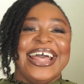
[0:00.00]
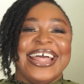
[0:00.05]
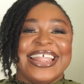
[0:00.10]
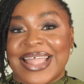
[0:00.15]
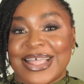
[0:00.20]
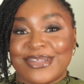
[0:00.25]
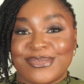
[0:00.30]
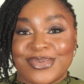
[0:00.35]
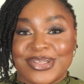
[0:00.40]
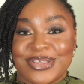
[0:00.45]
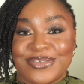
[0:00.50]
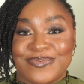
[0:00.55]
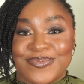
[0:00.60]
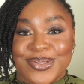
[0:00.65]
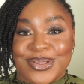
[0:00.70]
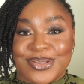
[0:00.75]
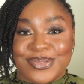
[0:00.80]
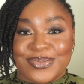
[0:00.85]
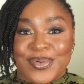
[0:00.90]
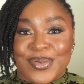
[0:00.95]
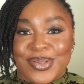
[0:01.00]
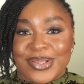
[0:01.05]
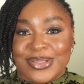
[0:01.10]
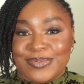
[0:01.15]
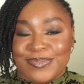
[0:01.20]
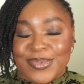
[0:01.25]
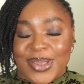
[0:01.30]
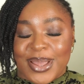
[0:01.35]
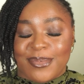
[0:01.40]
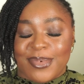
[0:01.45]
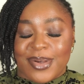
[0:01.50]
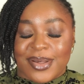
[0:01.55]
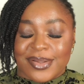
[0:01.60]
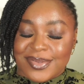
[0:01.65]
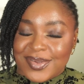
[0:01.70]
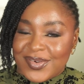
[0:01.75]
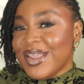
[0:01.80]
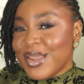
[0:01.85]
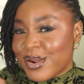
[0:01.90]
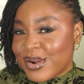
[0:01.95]
That's what this video is going to be
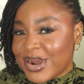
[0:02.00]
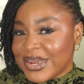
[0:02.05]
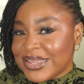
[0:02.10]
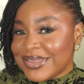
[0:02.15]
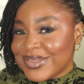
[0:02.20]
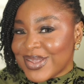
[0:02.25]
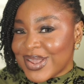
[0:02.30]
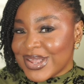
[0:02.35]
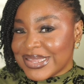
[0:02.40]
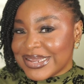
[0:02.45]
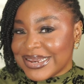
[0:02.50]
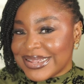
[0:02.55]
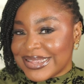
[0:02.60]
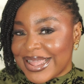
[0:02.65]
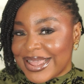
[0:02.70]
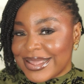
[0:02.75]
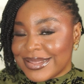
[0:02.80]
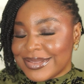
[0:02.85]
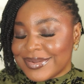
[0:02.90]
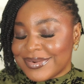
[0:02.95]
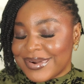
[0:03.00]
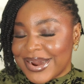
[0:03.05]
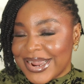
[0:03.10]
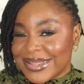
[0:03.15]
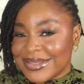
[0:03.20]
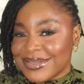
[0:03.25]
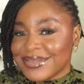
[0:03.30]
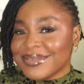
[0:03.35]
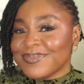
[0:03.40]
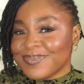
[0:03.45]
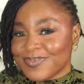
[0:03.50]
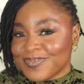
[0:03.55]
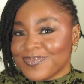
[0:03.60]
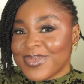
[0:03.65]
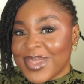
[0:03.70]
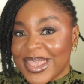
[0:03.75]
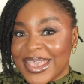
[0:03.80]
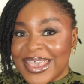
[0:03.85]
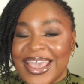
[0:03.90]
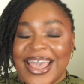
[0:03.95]
about. You already saw it in the title, right?
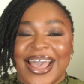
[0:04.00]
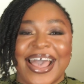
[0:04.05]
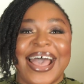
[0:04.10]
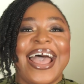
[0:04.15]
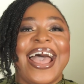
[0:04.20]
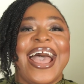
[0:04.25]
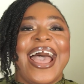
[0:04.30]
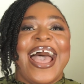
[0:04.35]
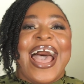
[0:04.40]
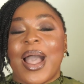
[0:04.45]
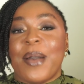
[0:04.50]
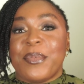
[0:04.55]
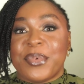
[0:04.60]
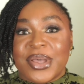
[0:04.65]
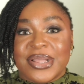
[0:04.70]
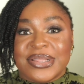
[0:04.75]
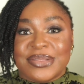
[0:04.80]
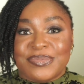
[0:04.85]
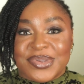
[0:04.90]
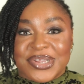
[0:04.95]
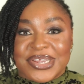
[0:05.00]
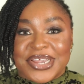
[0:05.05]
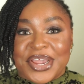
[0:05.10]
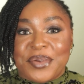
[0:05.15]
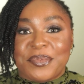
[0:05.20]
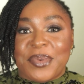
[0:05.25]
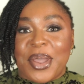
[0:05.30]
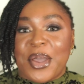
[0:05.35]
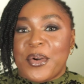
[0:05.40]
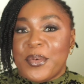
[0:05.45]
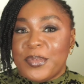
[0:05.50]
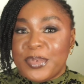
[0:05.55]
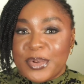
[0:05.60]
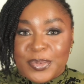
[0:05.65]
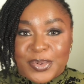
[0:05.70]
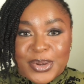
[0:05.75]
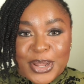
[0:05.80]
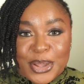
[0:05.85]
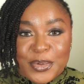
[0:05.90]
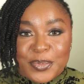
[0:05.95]
Yeah, I'm going to be sharing my
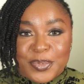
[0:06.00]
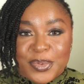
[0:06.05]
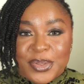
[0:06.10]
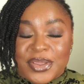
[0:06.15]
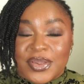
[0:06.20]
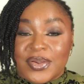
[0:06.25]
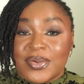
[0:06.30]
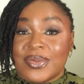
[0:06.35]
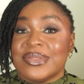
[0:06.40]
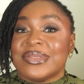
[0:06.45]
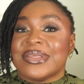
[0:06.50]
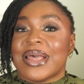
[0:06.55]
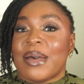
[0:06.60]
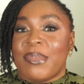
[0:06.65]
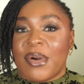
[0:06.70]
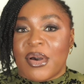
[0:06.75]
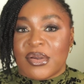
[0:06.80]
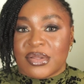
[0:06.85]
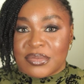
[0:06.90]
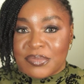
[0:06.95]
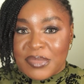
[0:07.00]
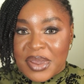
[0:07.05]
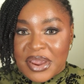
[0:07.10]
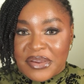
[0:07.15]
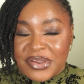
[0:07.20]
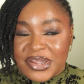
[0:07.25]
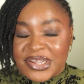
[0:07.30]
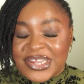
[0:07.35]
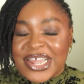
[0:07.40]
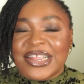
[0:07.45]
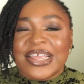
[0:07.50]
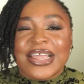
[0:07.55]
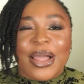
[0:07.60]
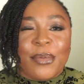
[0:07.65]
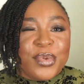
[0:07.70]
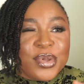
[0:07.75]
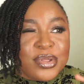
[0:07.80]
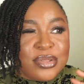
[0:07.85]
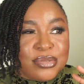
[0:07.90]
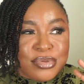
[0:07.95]
unpopular opinions about marriage. I think I'm
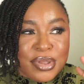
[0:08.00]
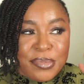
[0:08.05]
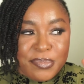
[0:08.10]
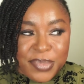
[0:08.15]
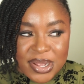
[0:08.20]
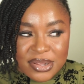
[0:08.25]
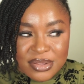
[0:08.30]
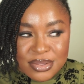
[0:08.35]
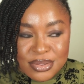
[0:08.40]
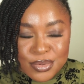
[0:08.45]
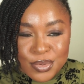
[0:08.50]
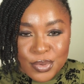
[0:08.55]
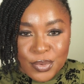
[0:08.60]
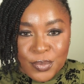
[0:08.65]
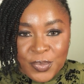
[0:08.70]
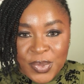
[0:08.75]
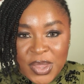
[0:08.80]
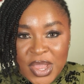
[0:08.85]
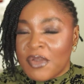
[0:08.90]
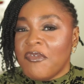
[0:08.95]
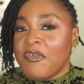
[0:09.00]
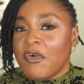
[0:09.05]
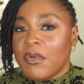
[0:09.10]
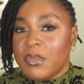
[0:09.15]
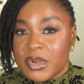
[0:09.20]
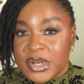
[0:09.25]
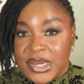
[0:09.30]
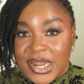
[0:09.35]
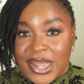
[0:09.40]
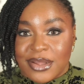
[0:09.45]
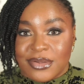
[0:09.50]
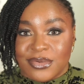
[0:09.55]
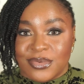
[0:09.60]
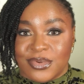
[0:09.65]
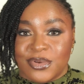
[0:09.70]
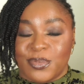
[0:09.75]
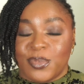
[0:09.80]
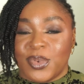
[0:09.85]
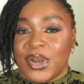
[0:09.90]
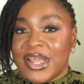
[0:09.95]
going to do a part 2 for
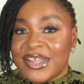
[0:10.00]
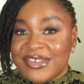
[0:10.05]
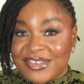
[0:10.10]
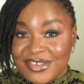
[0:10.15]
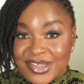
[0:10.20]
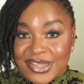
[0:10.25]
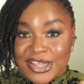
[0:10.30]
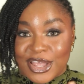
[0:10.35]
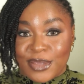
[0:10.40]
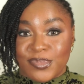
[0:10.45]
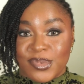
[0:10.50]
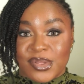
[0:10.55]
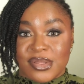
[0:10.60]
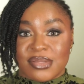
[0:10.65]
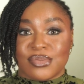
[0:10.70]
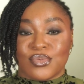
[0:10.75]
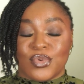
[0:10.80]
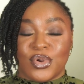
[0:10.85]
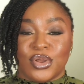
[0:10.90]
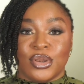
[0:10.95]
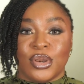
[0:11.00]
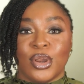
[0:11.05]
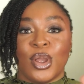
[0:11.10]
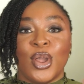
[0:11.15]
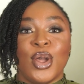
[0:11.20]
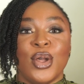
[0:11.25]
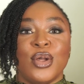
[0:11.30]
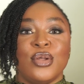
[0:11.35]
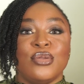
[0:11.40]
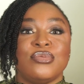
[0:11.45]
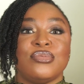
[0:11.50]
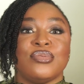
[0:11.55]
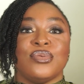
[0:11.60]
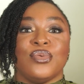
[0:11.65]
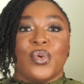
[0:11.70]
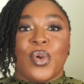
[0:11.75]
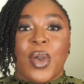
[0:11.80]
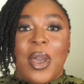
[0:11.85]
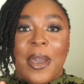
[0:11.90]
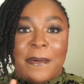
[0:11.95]
motherhood, but let's just keep this one
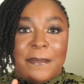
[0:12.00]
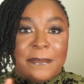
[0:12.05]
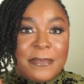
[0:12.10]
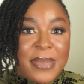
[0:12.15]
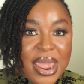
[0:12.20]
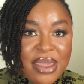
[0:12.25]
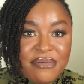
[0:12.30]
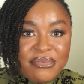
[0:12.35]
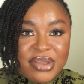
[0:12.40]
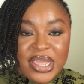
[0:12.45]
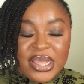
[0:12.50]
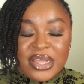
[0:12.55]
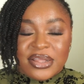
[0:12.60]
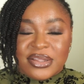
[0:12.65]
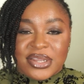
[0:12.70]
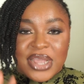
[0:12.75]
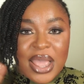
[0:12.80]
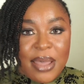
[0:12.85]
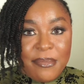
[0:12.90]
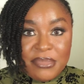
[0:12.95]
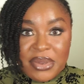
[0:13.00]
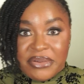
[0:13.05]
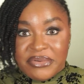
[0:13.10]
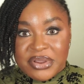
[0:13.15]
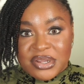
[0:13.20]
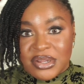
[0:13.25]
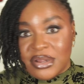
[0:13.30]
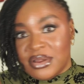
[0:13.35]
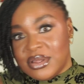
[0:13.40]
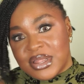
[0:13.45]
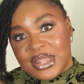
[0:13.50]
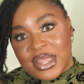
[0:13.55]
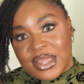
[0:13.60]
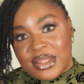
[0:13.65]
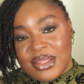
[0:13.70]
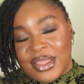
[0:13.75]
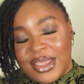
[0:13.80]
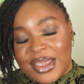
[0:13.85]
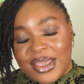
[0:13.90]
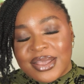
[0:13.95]
to marriage and marriage
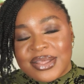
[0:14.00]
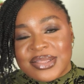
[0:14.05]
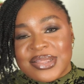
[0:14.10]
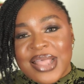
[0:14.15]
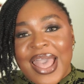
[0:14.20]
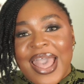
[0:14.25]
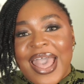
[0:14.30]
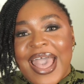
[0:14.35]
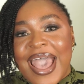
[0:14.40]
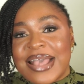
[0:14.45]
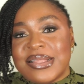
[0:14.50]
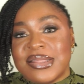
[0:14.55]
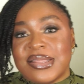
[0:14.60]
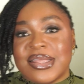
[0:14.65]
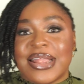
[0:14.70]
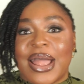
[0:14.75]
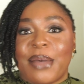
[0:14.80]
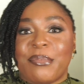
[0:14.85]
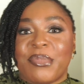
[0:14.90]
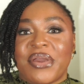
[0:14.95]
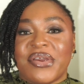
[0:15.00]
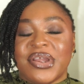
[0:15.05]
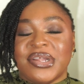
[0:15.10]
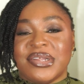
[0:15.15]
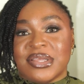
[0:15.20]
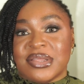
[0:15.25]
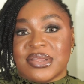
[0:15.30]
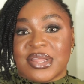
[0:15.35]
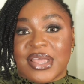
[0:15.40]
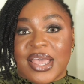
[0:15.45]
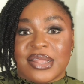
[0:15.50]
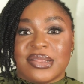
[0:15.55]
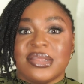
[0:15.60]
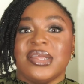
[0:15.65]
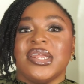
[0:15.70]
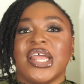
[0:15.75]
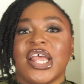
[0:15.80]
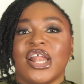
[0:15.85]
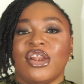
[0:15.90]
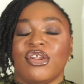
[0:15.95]
related things. I see that marriage is
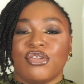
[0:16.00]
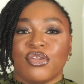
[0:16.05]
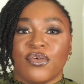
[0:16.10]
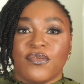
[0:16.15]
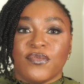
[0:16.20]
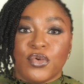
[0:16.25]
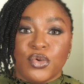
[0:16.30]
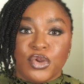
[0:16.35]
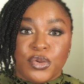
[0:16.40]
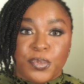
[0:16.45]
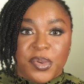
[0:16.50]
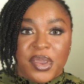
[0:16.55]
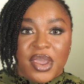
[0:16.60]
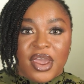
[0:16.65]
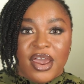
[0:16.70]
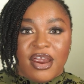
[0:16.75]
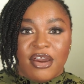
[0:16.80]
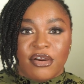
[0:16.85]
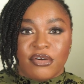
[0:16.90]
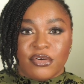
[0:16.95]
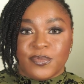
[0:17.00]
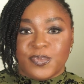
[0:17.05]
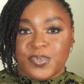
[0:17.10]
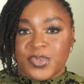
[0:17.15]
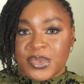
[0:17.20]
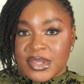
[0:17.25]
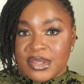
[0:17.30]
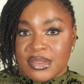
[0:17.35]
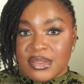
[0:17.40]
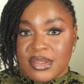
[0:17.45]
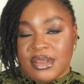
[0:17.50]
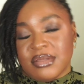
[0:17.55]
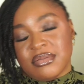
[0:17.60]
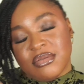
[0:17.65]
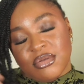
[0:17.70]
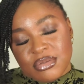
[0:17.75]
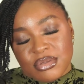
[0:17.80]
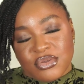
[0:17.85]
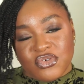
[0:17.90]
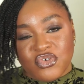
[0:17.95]
getting a lot of good PR these days
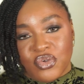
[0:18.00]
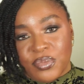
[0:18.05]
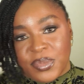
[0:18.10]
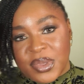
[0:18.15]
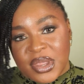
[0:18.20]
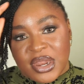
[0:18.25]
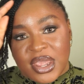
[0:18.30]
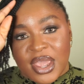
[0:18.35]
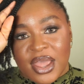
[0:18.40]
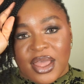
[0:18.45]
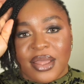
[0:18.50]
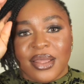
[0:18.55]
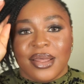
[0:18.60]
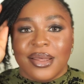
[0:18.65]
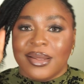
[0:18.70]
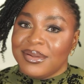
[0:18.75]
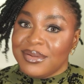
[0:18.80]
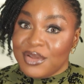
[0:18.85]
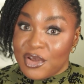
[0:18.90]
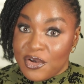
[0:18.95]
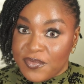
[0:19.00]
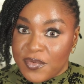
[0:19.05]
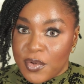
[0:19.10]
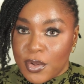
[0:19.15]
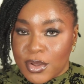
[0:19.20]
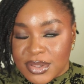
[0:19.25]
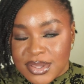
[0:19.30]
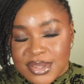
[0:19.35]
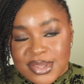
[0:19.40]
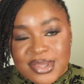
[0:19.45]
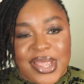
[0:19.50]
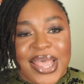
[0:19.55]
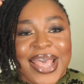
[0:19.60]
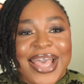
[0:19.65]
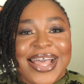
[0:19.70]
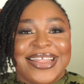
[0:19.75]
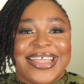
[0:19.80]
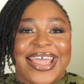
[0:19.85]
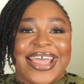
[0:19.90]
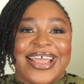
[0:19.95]
on social media. Of course,
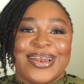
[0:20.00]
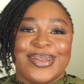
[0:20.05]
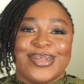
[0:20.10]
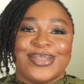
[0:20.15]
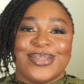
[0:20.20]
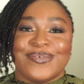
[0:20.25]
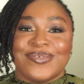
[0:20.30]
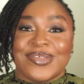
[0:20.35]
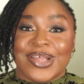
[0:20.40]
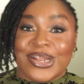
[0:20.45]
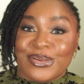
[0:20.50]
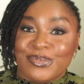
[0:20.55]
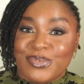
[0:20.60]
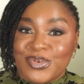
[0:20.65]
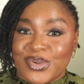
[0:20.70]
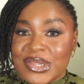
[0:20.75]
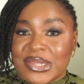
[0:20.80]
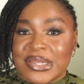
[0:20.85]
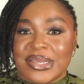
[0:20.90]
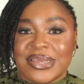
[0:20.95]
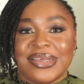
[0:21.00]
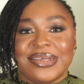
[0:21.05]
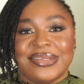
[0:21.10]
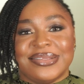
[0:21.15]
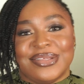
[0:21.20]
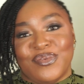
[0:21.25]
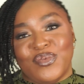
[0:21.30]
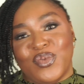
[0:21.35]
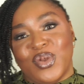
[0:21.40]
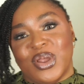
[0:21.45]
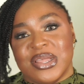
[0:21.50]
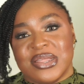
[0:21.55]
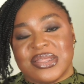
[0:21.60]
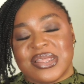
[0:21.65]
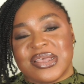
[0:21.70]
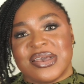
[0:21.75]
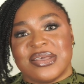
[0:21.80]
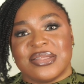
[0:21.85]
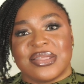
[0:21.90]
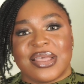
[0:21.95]
there are a lot of celebrities,
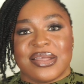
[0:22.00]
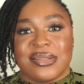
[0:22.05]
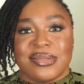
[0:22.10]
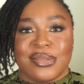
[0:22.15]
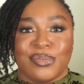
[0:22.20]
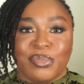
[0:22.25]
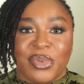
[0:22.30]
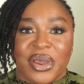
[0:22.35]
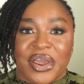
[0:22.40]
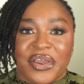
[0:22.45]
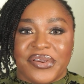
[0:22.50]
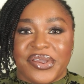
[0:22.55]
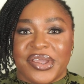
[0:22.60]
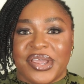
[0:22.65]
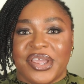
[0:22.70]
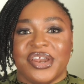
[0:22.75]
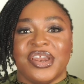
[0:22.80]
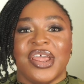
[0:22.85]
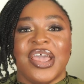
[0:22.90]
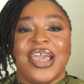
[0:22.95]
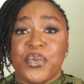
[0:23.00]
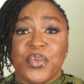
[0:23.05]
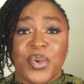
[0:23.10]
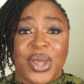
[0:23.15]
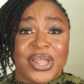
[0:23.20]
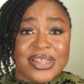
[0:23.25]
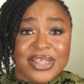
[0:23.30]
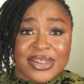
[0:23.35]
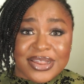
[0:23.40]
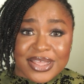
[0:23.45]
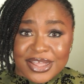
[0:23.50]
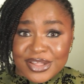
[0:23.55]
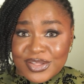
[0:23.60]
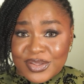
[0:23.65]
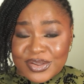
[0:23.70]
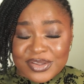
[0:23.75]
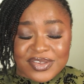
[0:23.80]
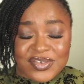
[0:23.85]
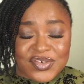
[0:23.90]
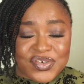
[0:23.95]
influencers getting married. The wedding
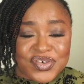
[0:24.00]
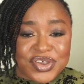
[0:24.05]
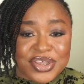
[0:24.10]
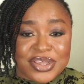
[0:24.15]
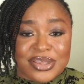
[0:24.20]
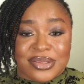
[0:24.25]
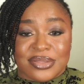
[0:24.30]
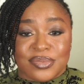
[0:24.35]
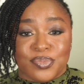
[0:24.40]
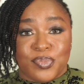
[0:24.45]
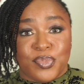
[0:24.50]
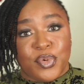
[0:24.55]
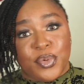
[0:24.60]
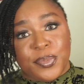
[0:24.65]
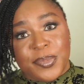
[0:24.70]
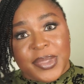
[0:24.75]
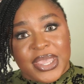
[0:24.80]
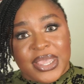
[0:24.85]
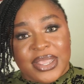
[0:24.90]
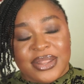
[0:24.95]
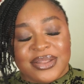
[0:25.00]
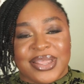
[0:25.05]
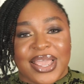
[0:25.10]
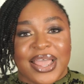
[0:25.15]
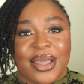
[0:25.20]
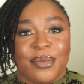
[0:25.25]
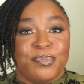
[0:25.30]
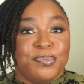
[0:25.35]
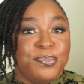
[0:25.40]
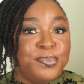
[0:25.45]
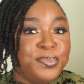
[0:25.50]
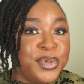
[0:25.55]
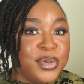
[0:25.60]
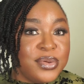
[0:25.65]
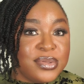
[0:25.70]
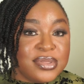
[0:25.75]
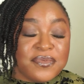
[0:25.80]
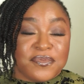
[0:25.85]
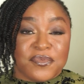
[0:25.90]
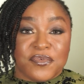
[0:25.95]
industry is booming. There are
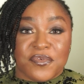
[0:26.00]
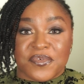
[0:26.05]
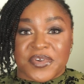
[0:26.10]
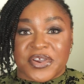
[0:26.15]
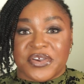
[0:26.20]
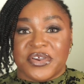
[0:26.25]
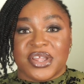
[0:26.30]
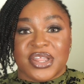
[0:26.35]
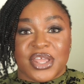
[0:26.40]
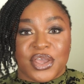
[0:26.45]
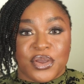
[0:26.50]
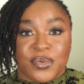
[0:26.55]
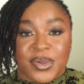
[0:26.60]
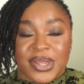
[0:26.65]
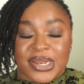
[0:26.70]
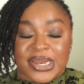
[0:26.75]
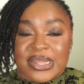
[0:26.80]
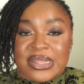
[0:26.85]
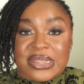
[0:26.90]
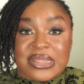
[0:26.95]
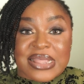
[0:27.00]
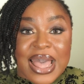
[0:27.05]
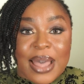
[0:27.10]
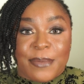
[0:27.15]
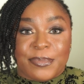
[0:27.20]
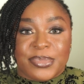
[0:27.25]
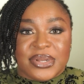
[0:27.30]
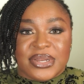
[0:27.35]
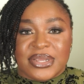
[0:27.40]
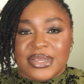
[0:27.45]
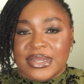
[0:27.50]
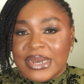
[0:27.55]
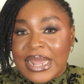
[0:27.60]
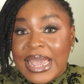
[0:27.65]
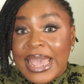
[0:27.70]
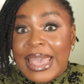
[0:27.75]
beautiful fairy tale weddings happening,